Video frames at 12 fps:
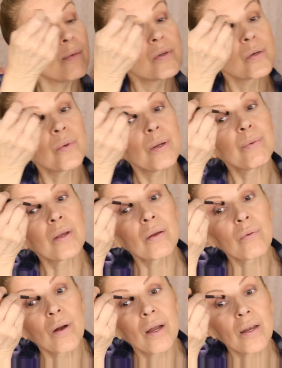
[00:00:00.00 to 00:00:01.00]
I'm sweeping
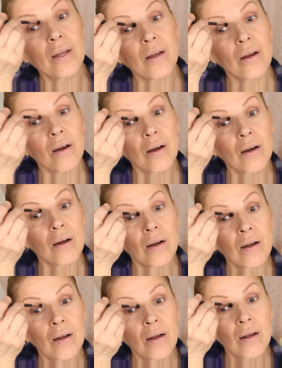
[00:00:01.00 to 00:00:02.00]
it right here
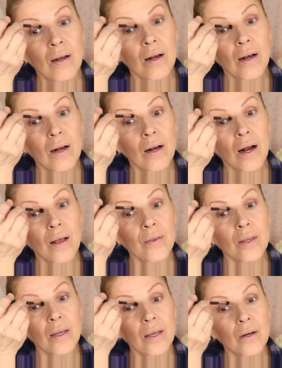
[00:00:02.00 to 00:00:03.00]
on
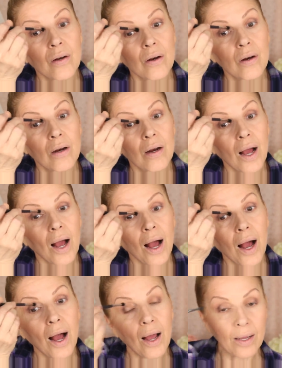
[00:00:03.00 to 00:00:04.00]
the inner
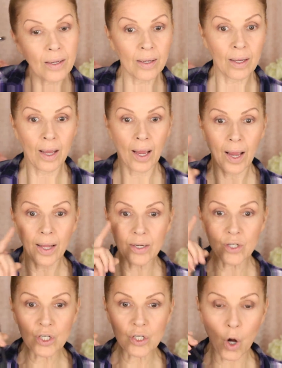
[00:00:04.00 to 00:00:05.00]
eye and
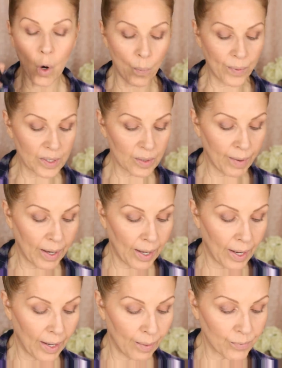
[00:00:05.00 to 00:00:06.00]
it just opens my
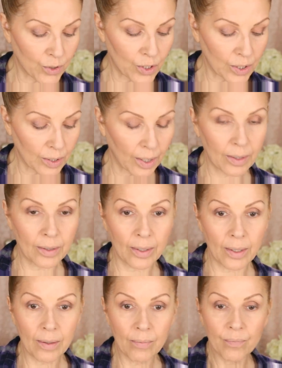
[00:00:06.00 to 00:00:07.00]
eye up just
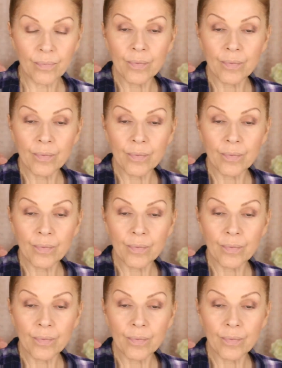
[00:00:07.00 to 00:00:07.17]
slightly.